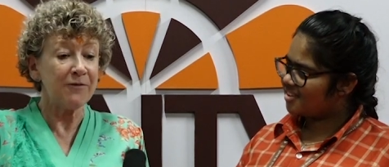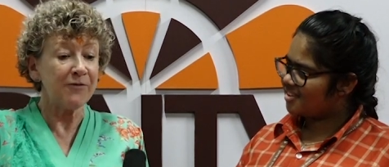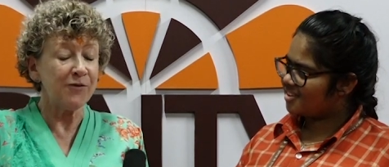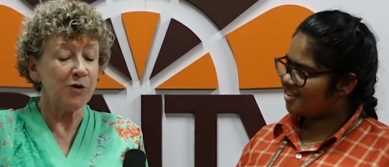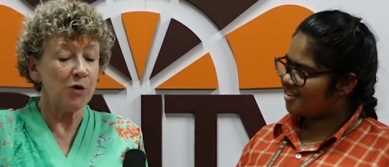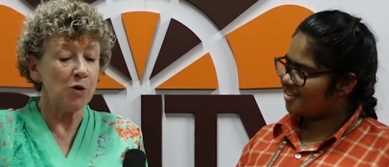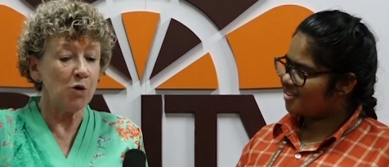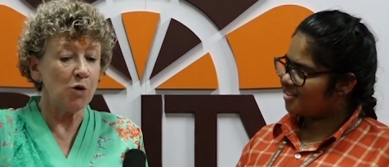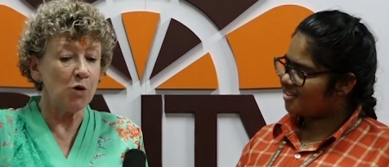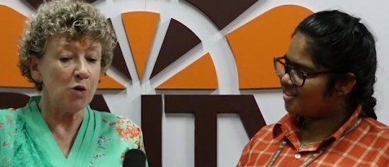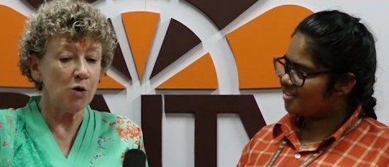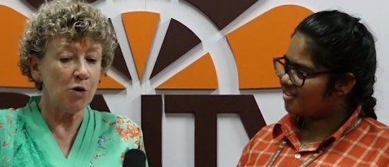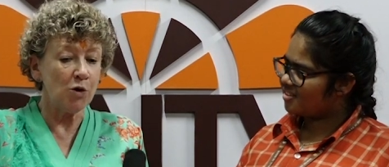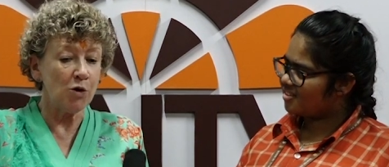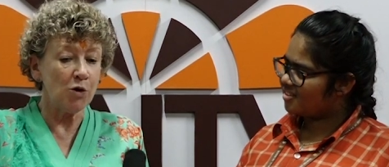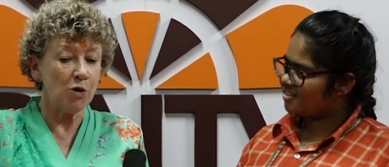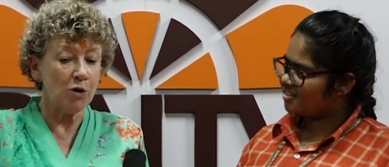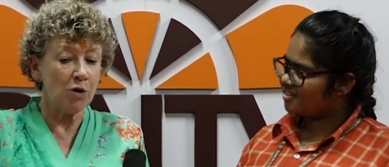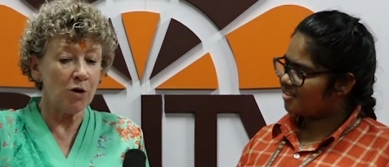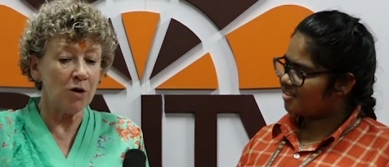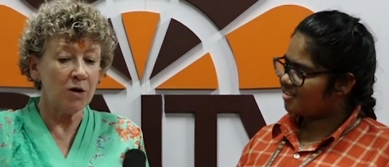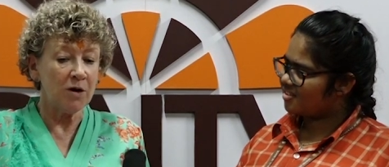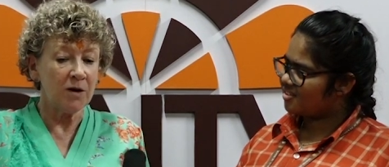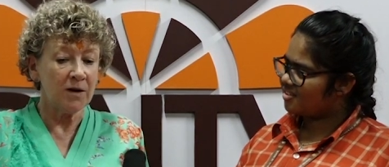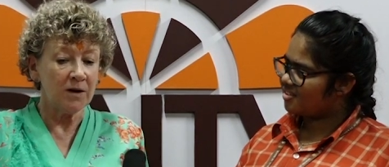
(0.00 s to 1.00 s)

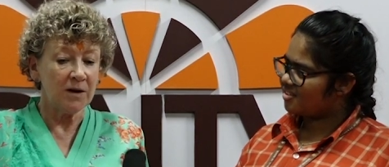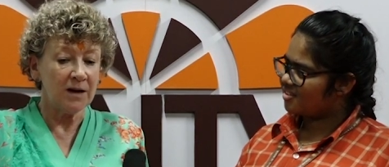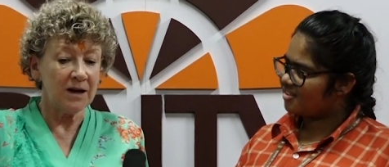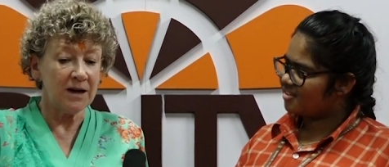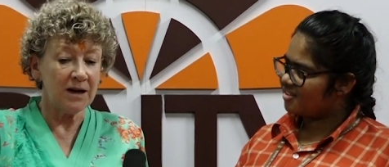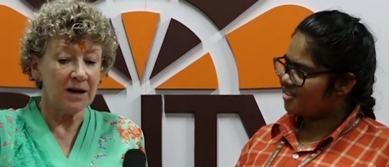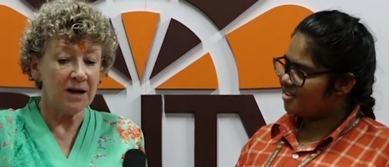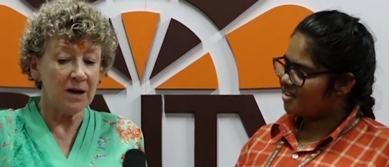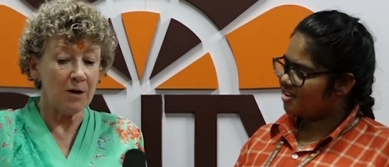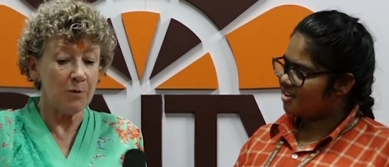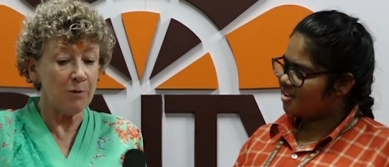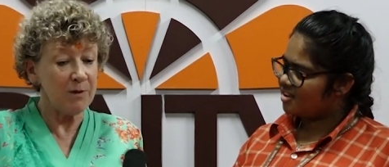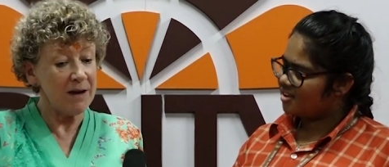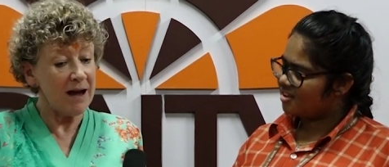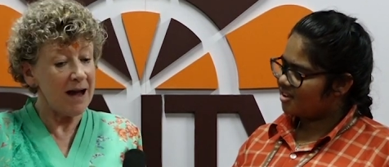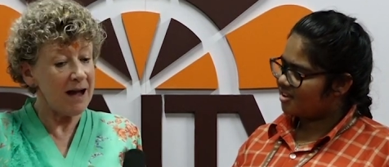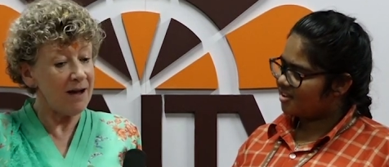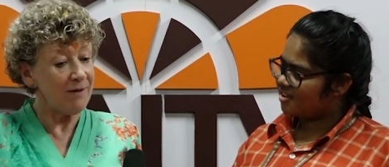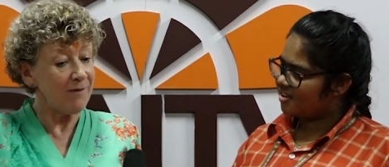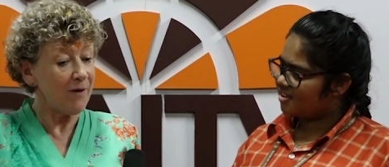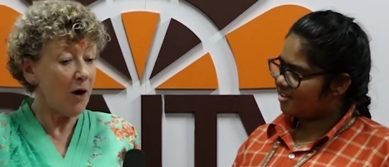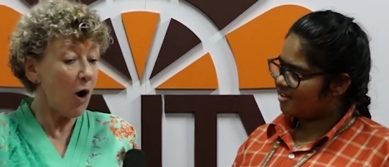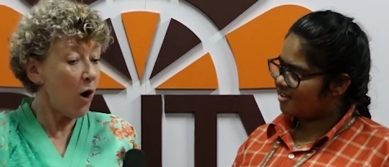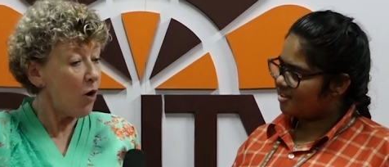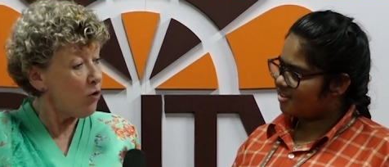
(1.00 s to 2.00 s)
Speaker 1: for uh, we
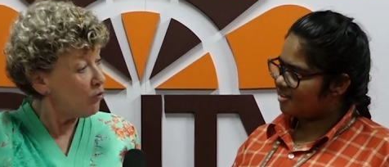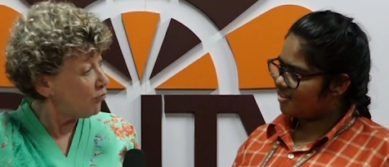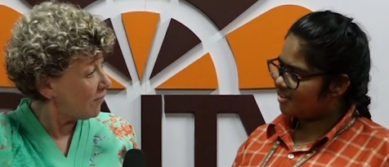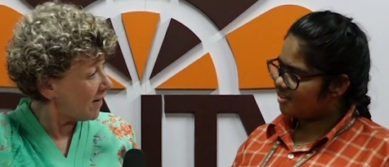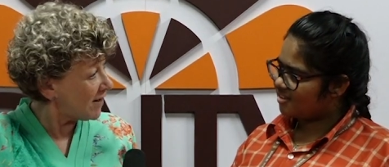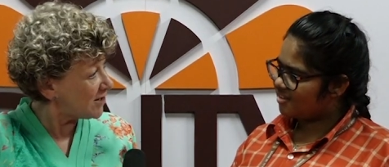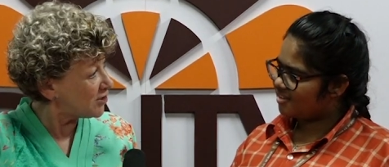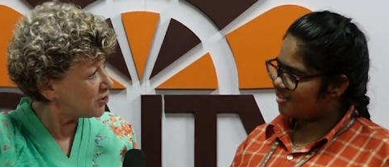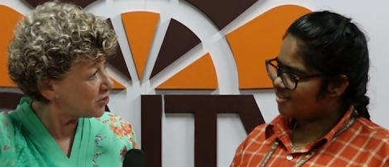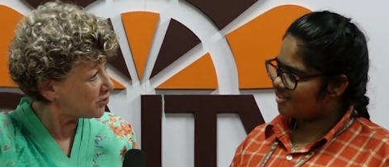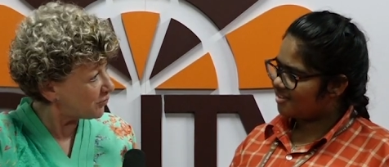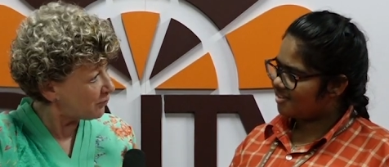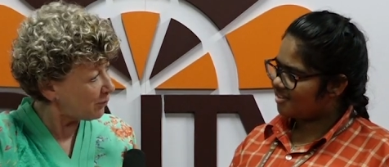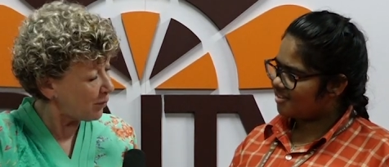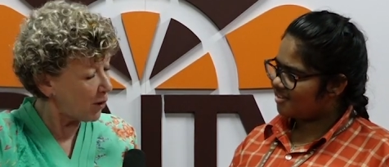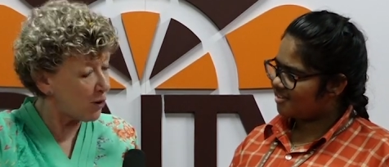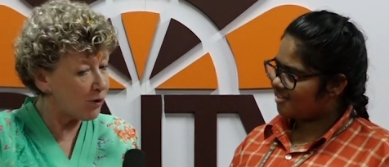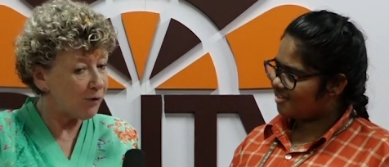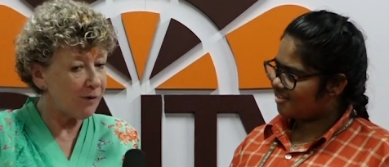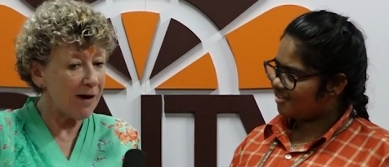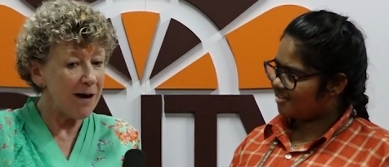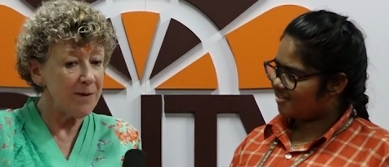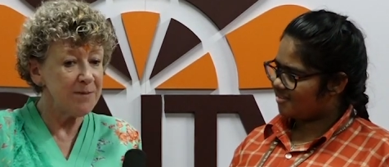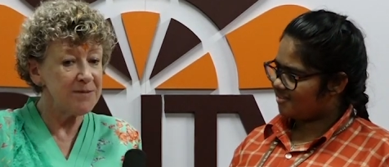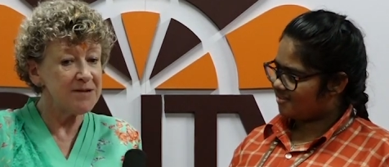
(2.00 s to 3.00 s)
have a whole range of
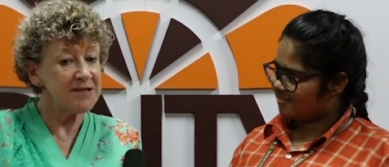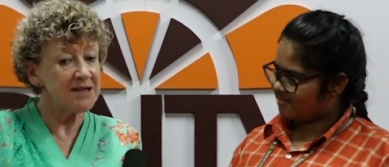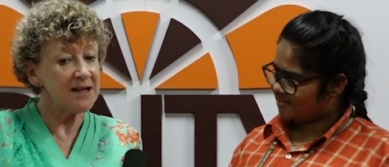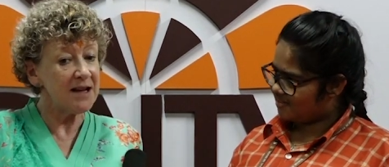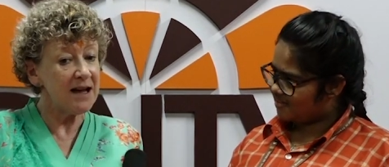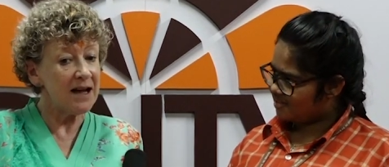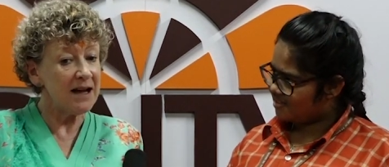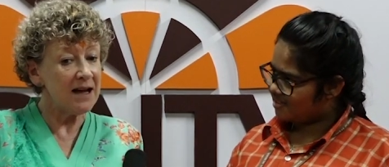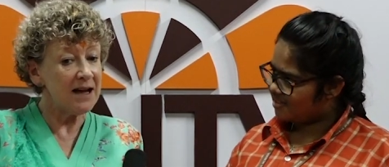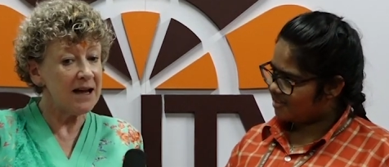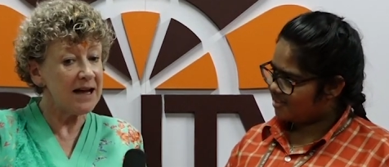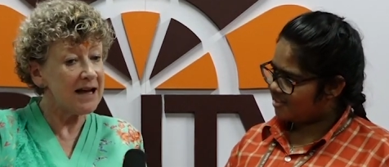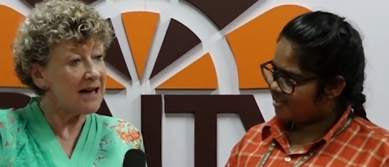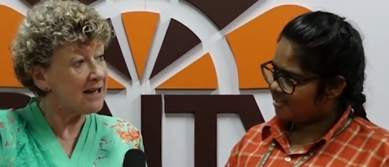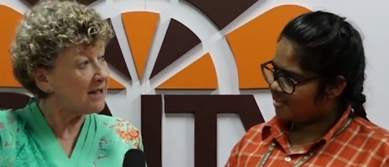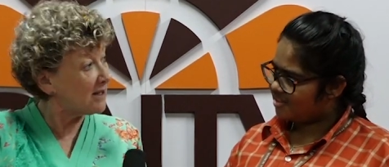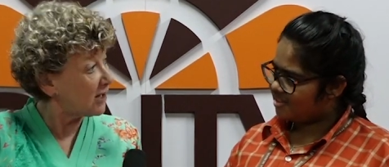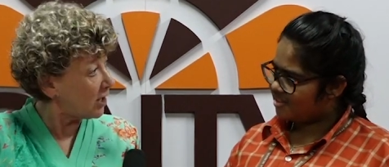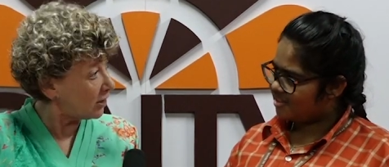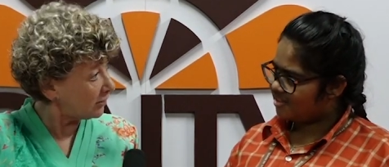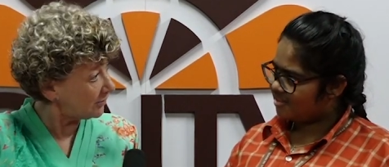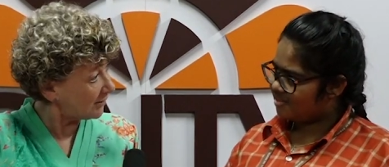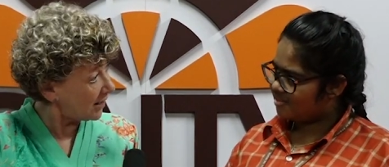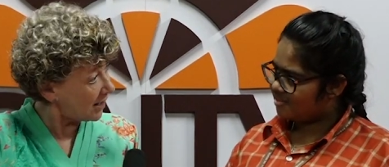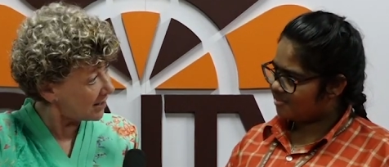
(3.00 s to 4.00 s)
programs uh,
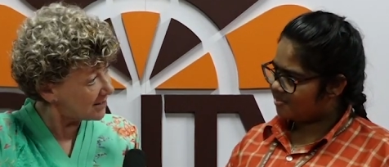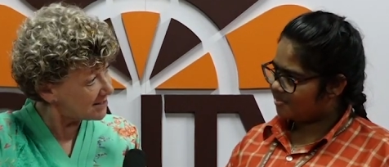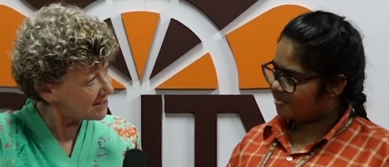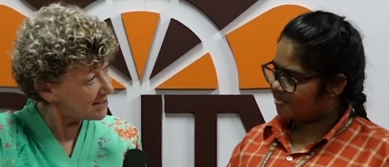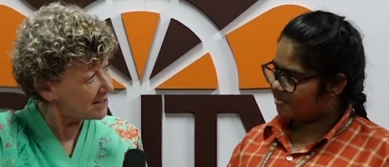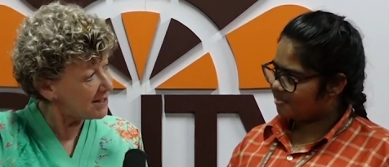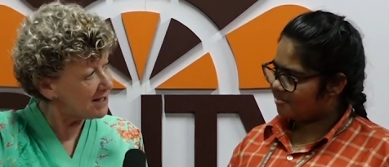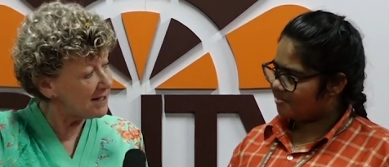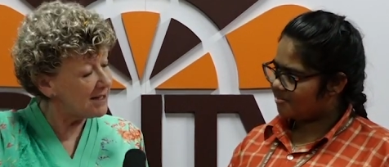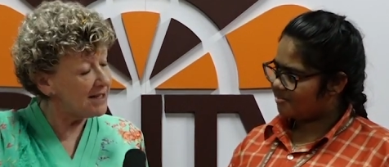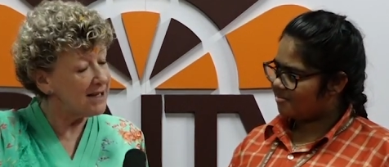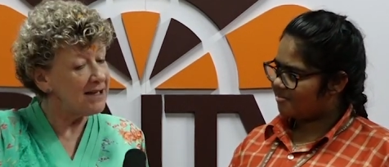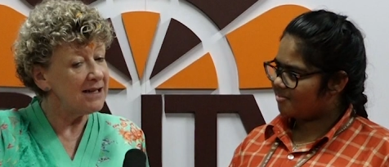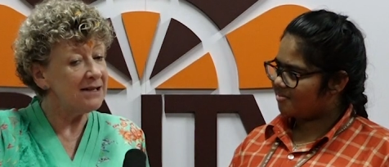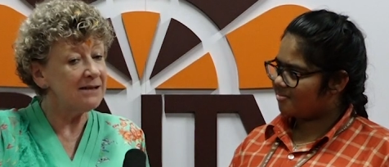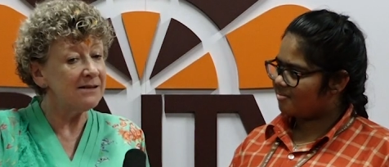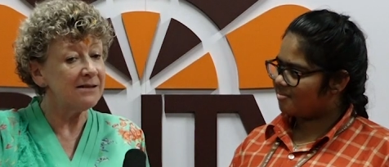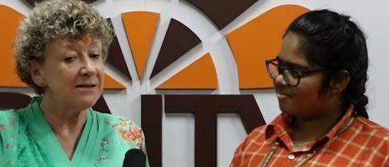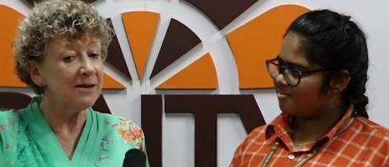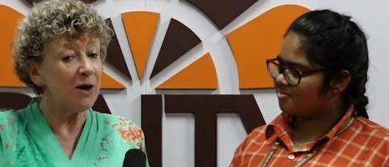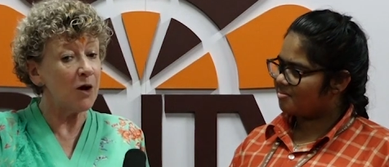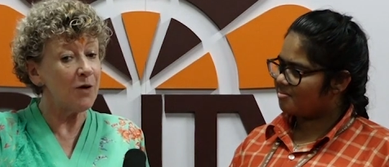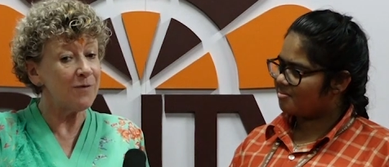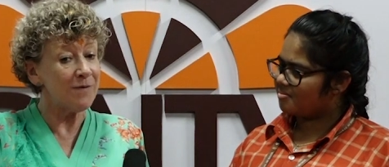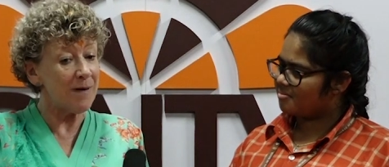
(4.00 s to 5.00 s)
in Kolkata
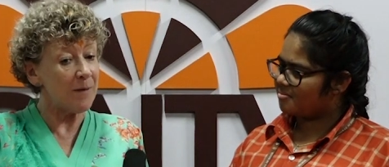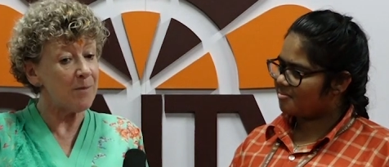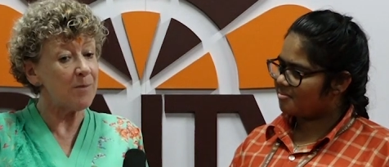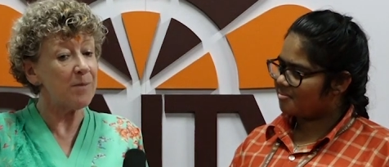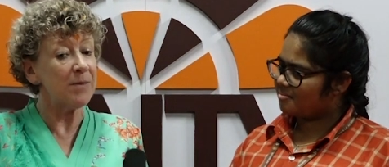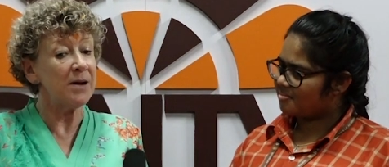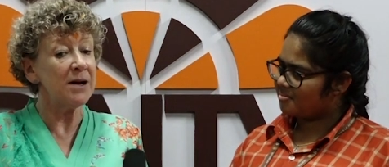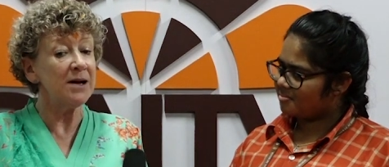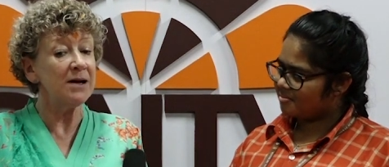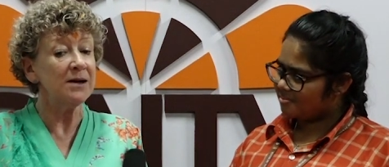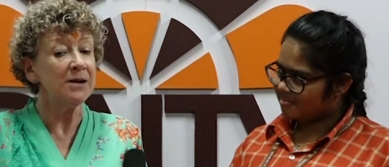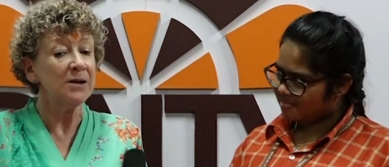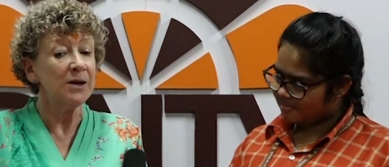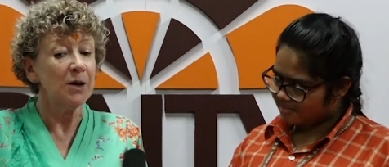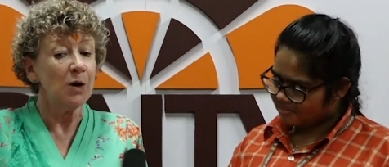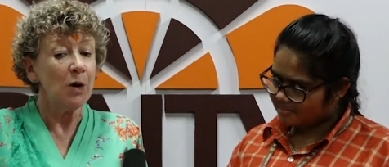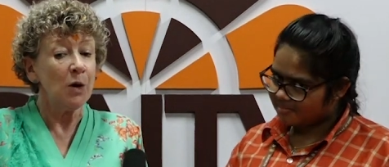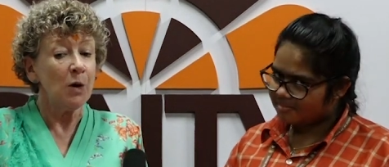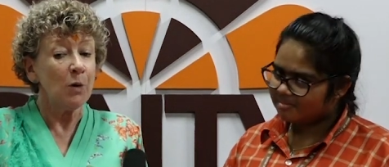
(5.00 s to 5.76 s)
in November.